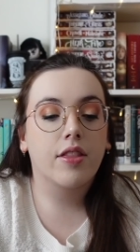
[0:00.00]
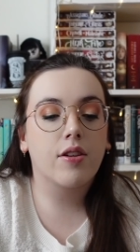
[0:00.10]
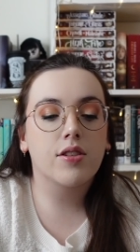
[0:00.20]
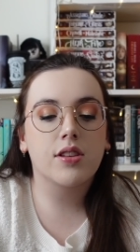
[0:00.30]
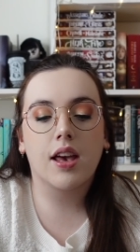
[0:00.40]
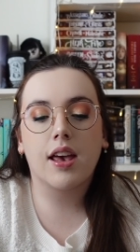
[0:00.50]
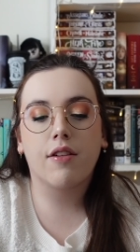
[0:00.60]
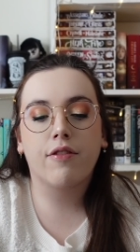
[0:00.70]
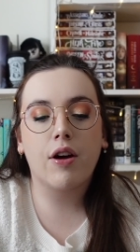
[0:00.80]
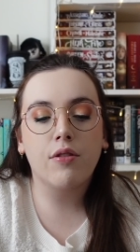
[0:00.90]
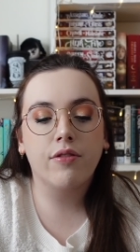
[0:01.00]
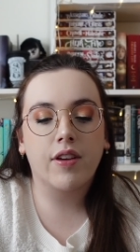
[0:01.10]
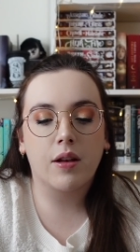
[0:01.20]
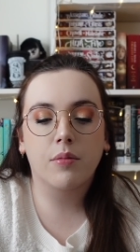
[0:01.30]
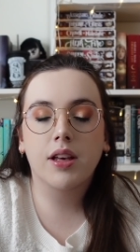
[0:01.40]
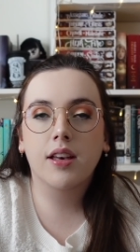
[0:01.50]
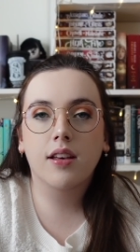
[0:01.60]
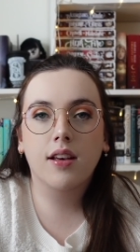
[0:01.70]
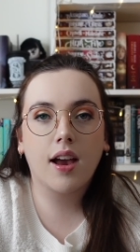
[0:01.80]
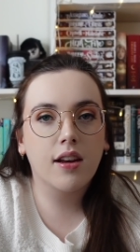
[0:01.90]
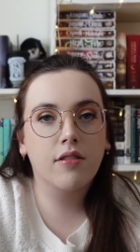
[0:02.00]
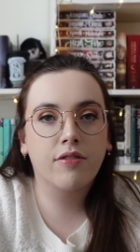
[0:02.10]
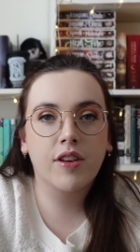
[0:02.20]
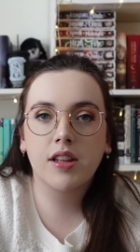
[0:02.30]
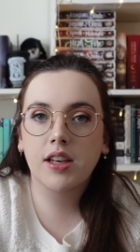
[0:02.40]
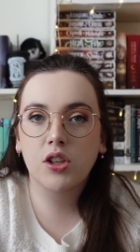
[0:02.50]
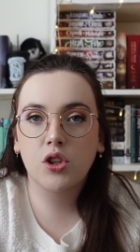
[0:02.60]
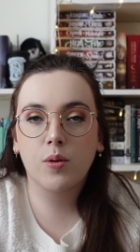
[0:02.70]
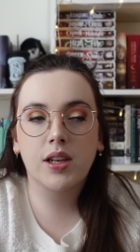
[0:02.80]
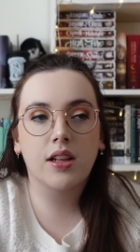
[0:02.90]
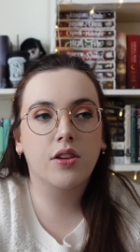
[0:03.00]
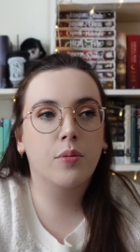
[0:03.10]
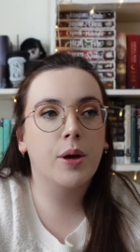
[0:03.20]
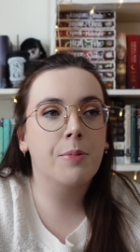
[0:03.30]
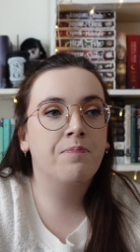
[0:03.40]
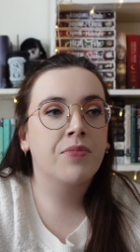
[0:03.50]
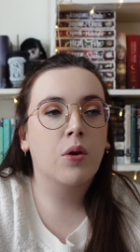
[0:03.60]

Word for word: There is a found family kind of feeling to it a little bit,